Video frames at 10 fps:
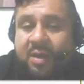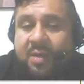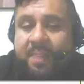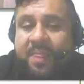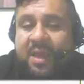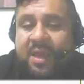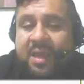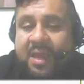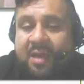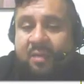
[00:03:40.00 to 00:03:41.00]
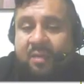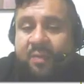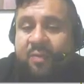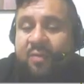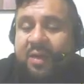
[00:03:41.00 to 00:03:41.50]
They help
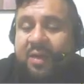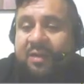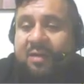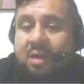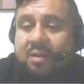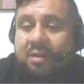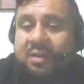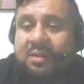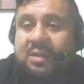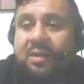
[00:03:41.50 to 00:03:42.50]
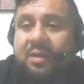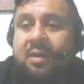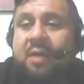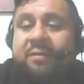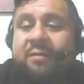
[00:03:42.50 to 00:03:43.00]
provide context and
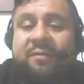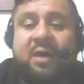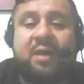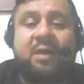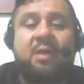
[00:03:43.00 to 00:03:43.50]
clarify